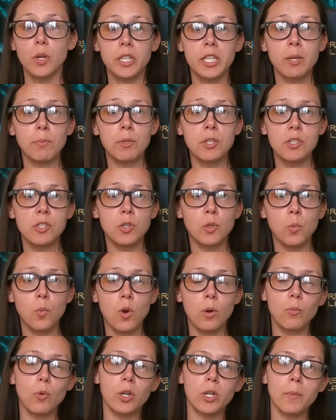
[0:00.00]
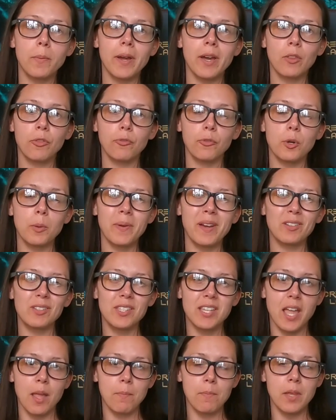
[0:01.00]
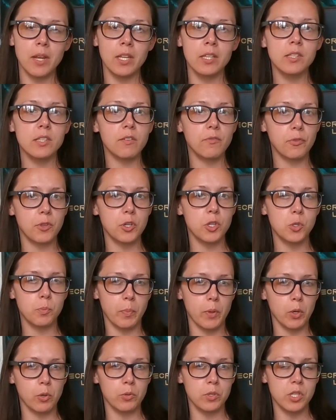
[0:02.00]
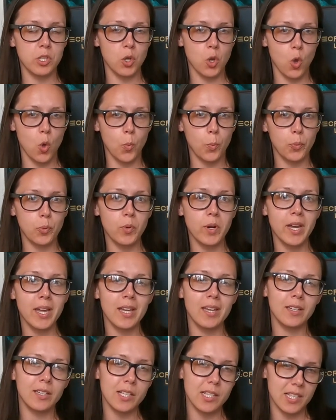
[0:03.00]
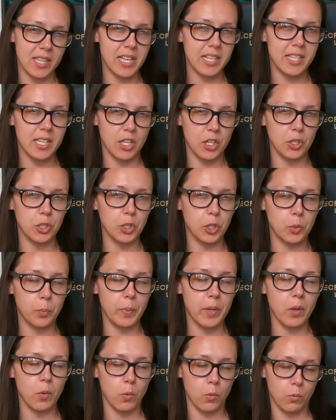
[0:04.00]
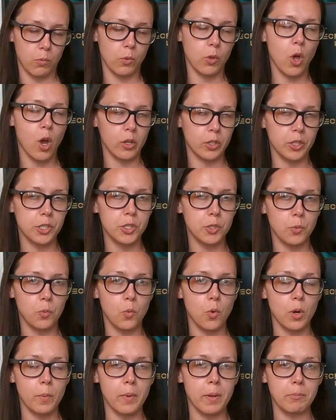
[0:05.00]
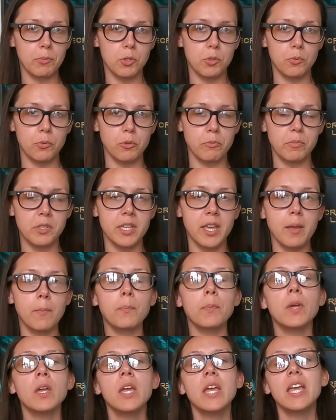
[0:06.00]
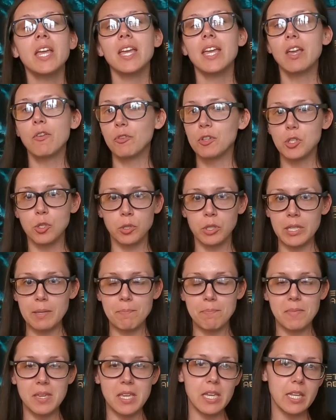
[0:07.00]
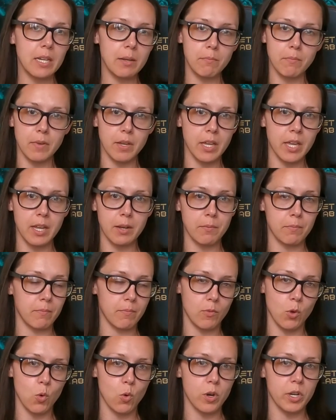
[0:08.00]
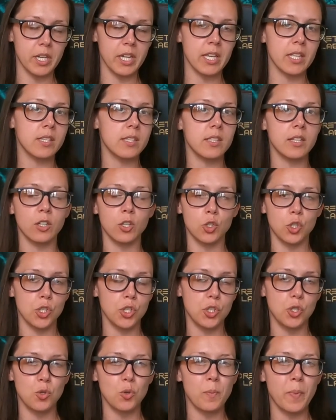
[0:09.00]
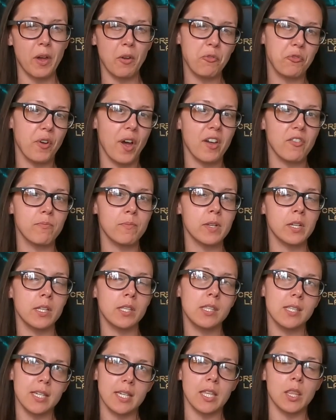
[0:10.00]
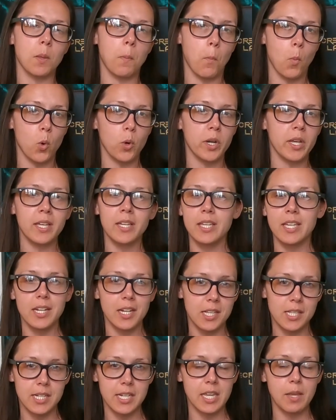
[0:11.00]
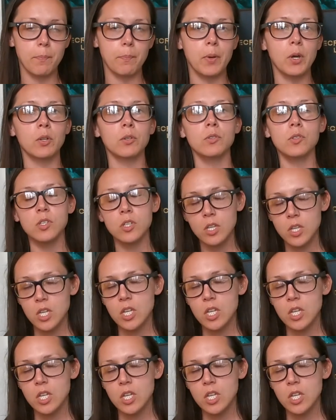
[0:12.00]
I'll keep this in the warm water bath for about 10 minutes if there's bones and whole prey, because they take a little bit longer to warm up to room temp. If it's only meat and organs, then I'll just do about 5 minutes. Like in the morning, he doesn't eat bones,